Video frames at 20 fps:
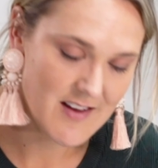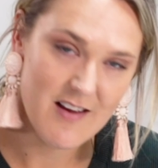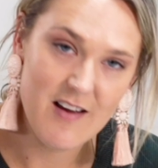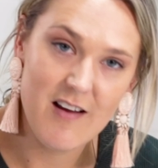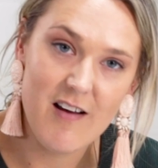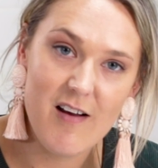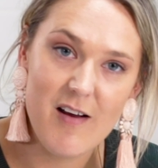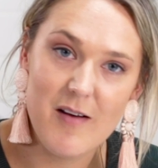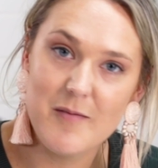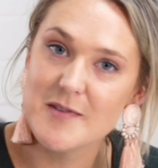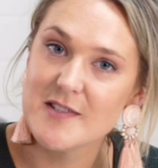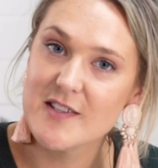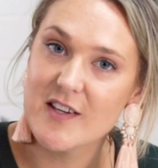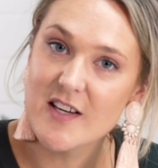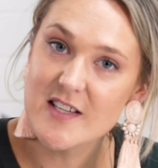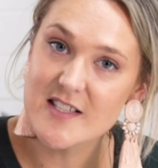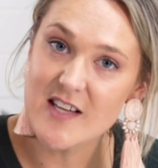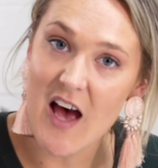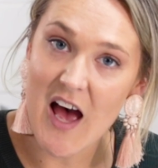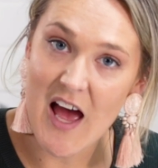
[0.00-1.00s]
I'm just
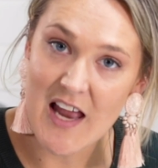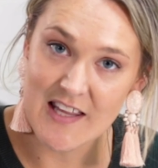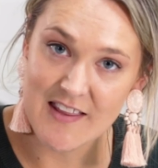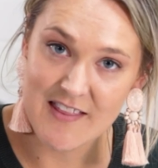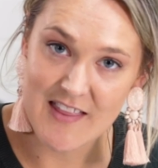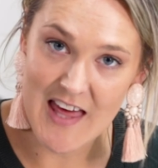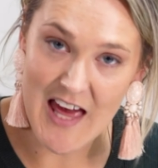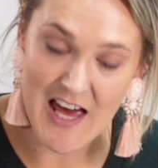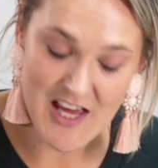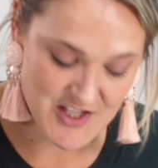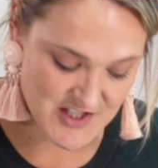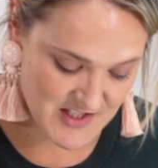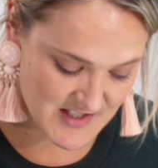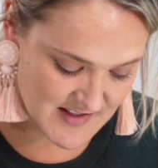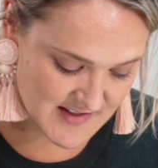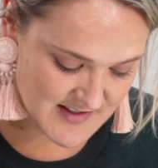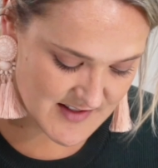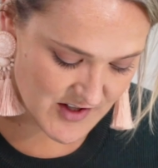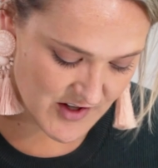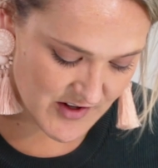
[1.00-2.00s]
going to tidy the
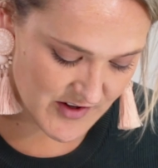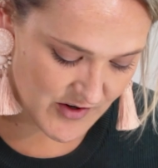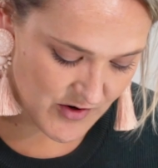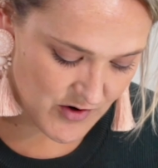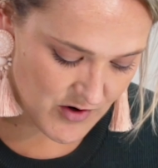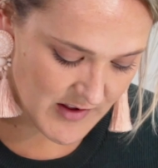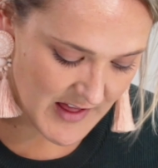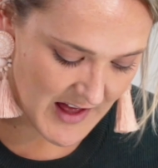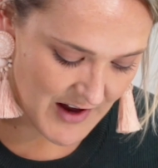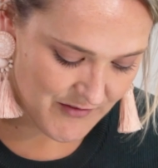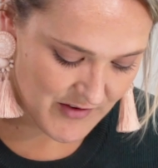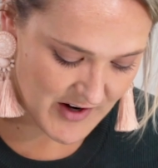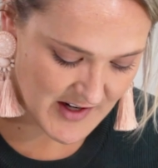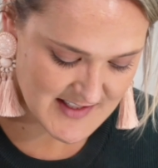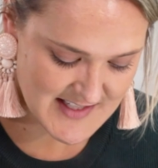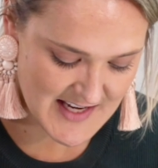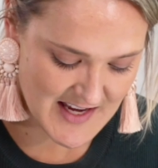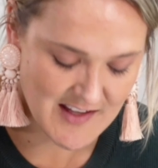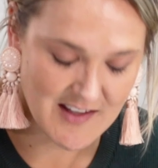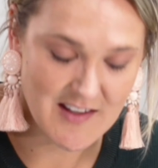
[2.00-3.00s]
edges so that all our
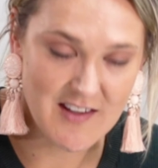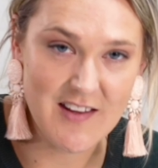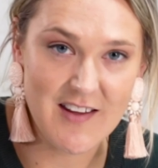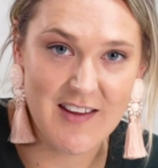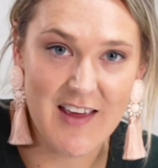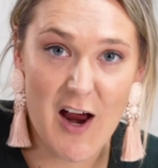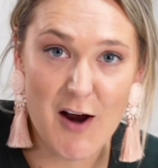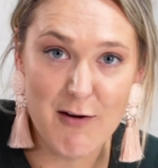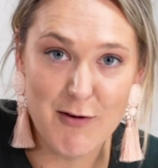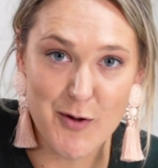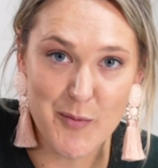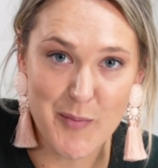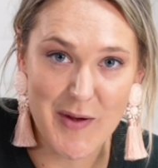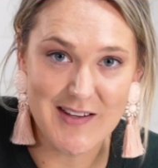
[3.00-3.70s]
rectangular caramel